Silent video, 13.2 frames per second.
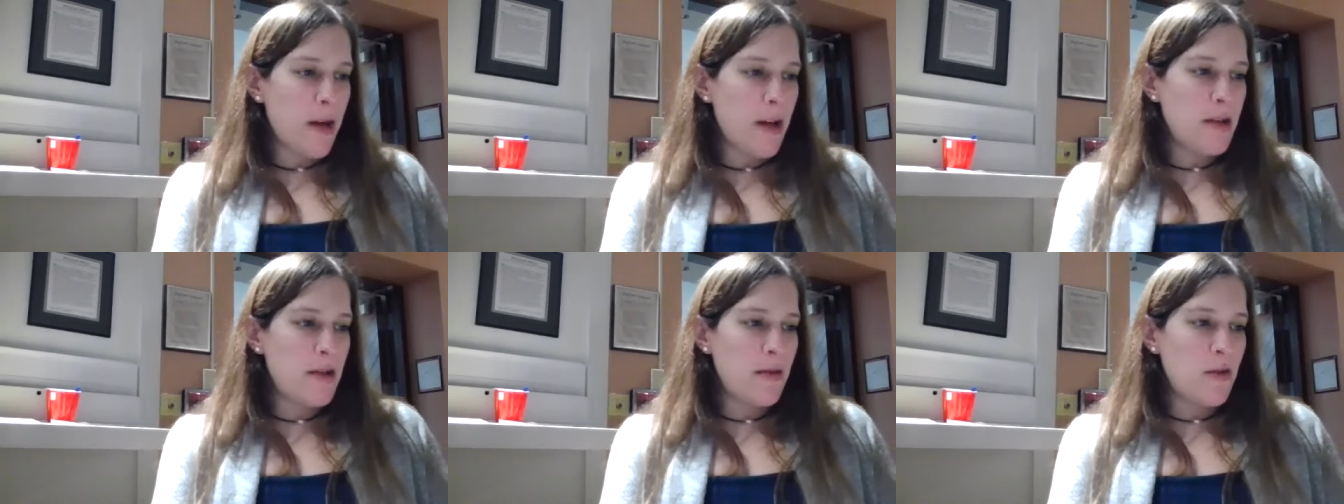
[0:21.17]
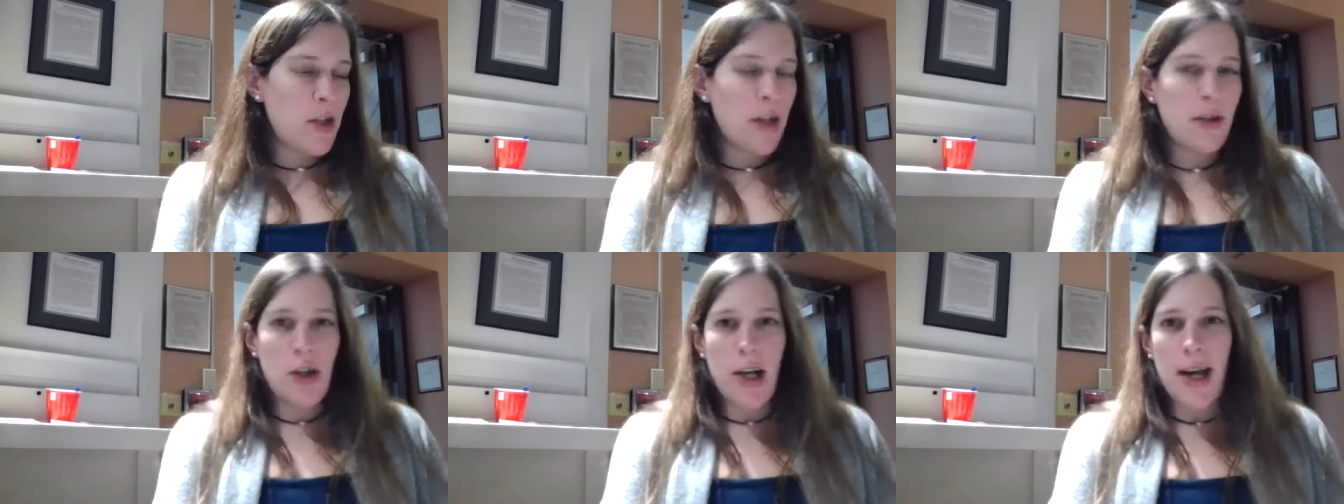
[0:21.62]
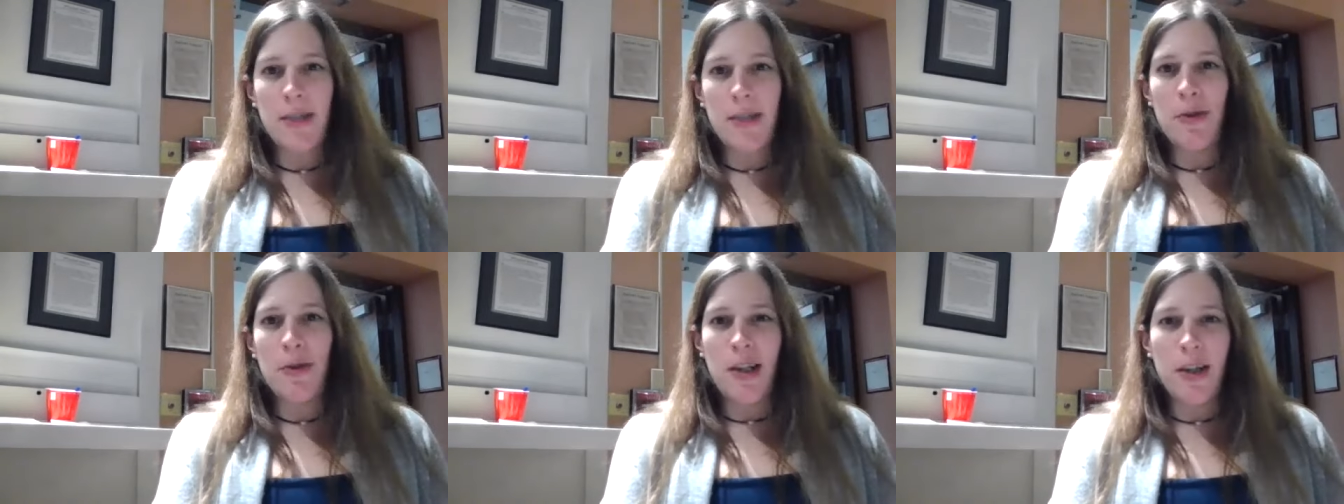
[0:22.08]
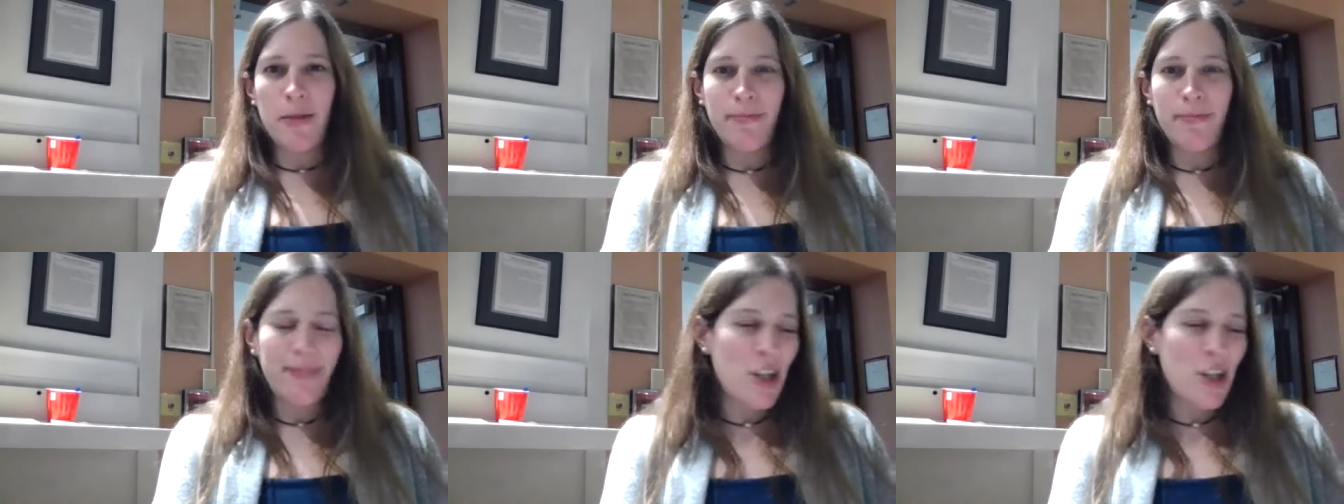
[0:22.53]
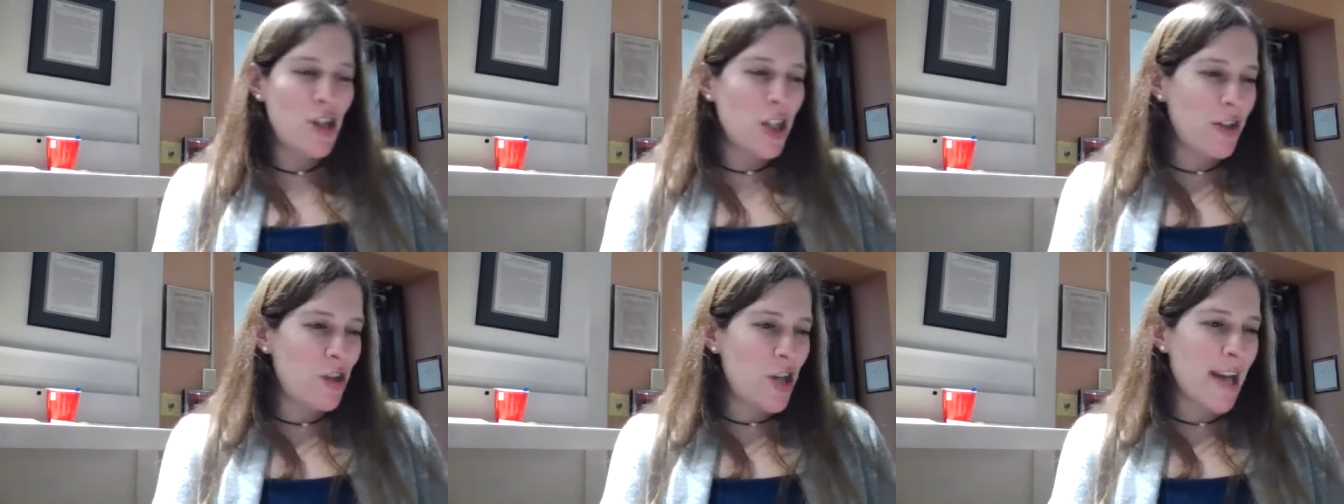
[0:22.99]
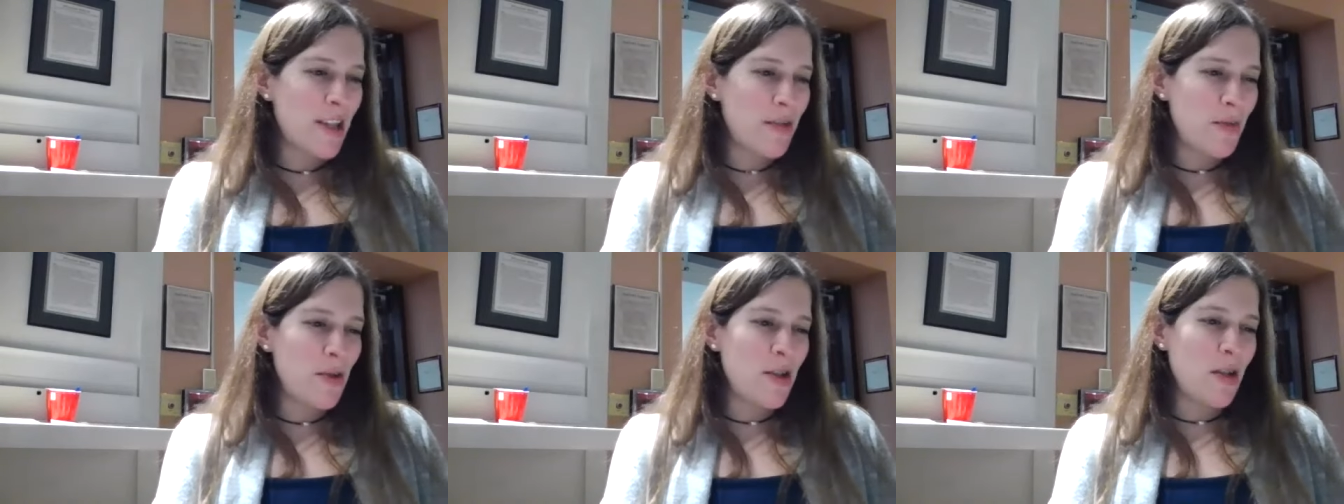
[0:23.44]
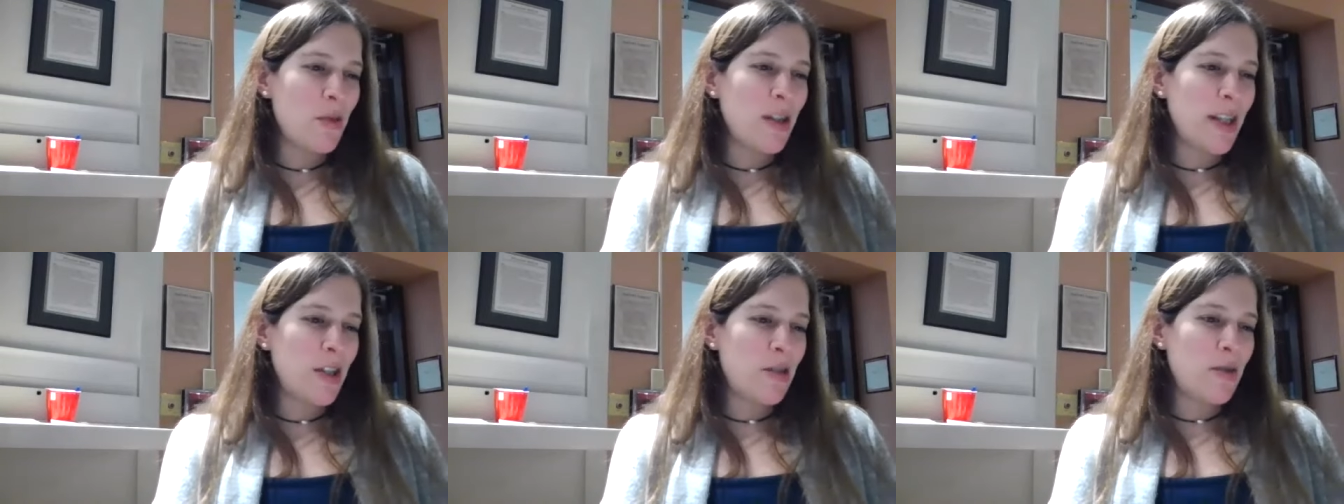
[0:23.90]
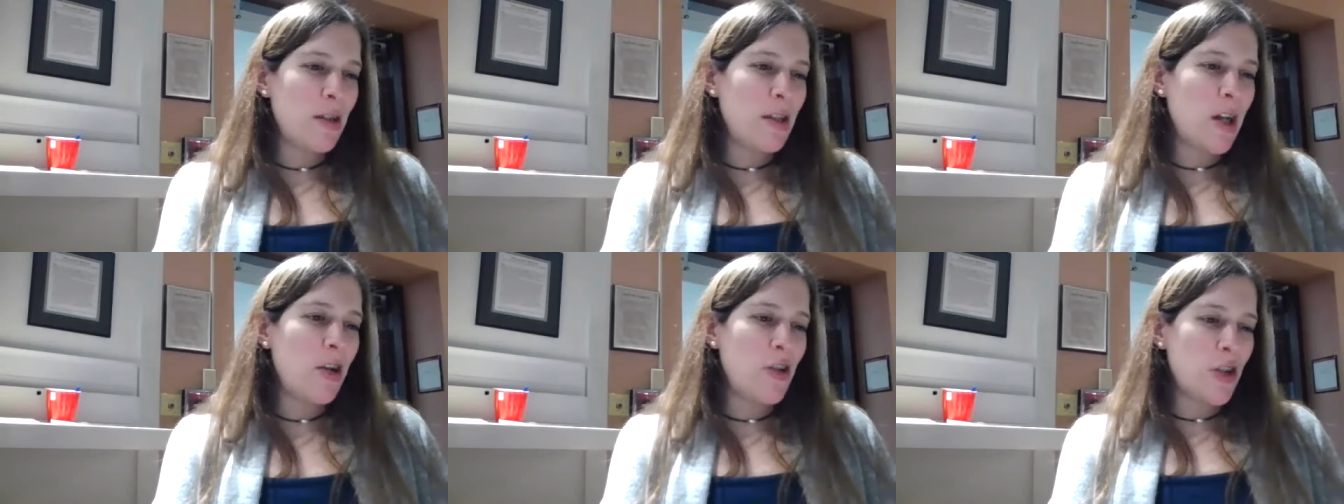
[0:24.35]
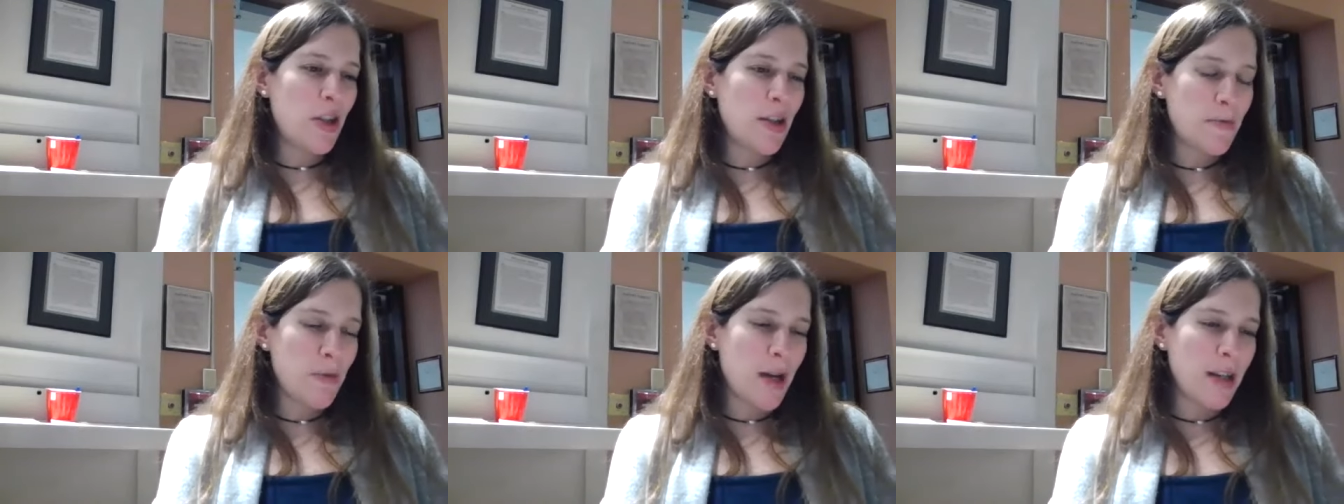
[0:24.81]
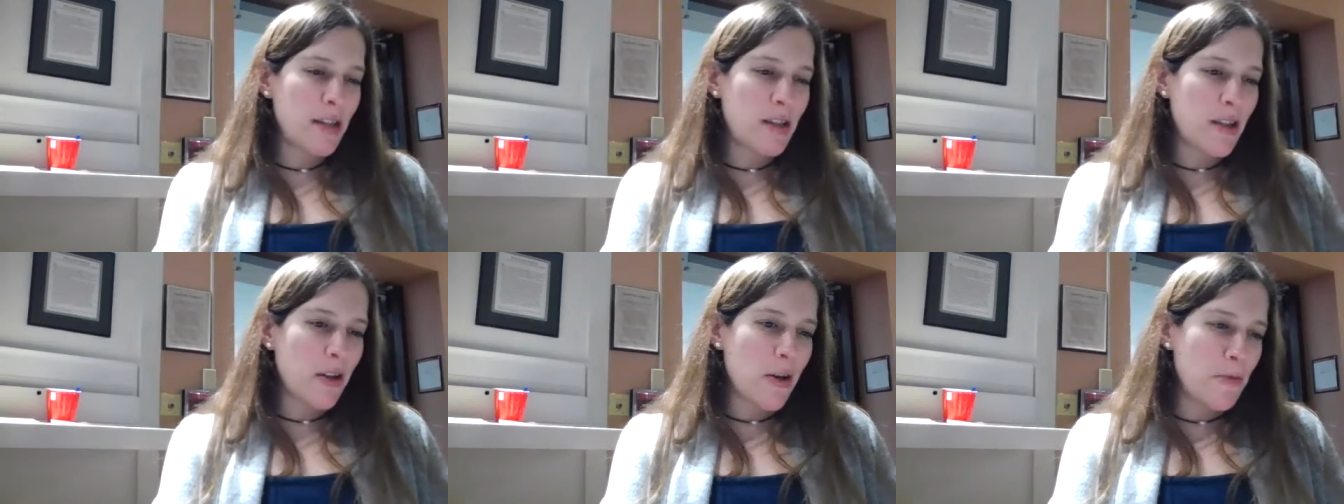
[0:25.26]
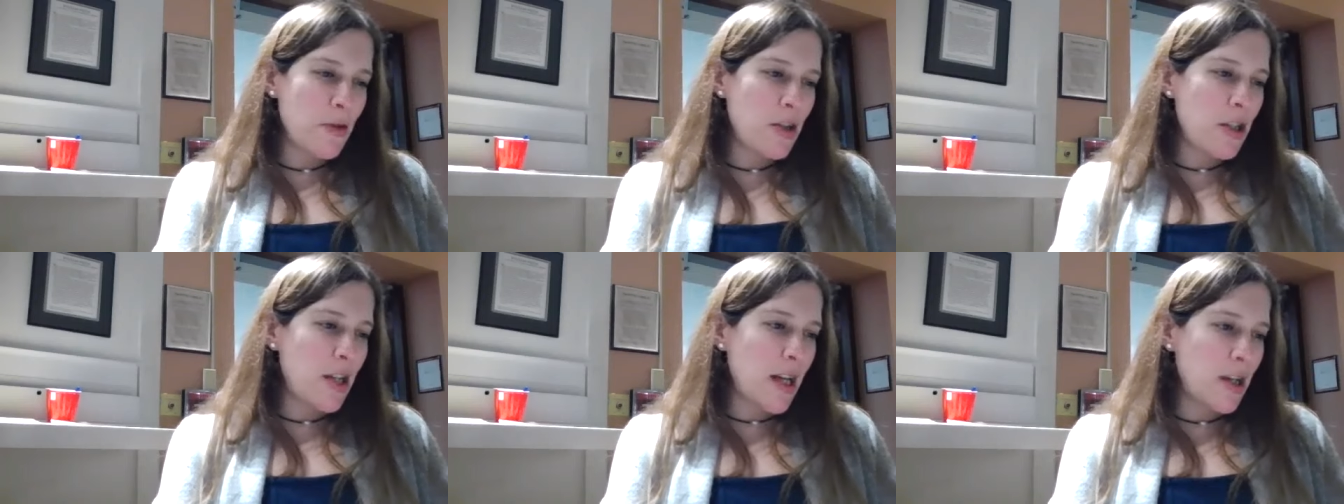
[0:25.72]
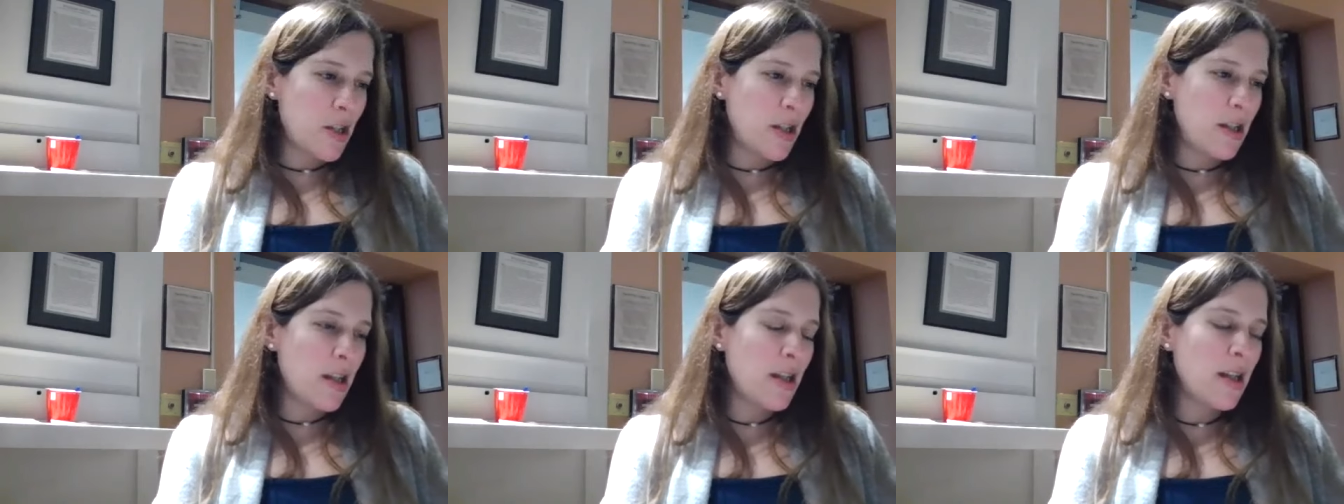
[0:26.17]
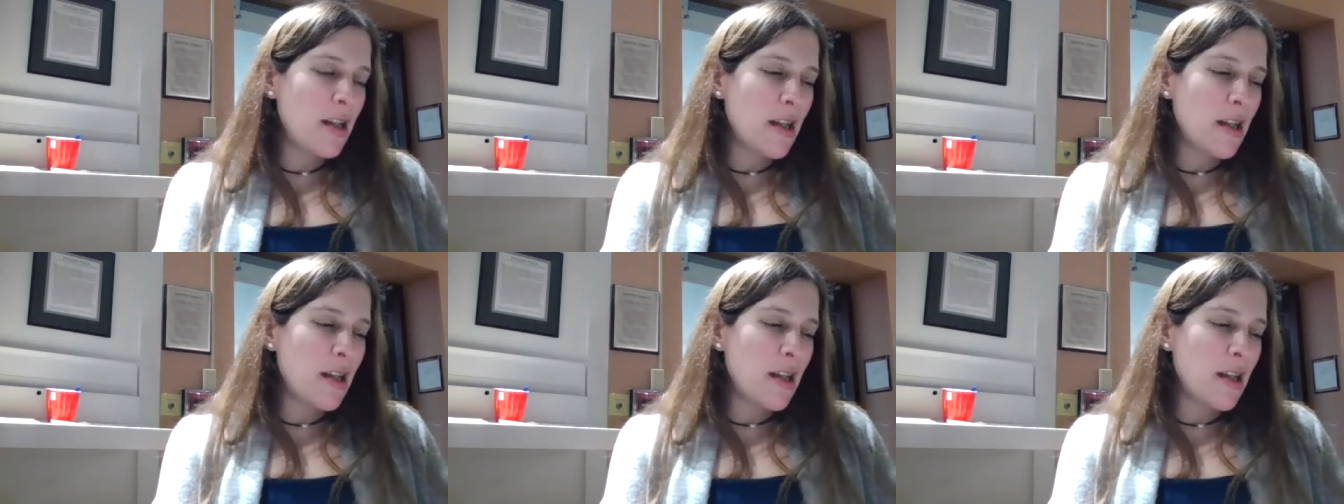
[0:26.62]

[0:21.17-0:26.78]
Friends of Sheldon Jackson Museum and Sheldon Jackson Museum would like to acknowledge and express our appreciation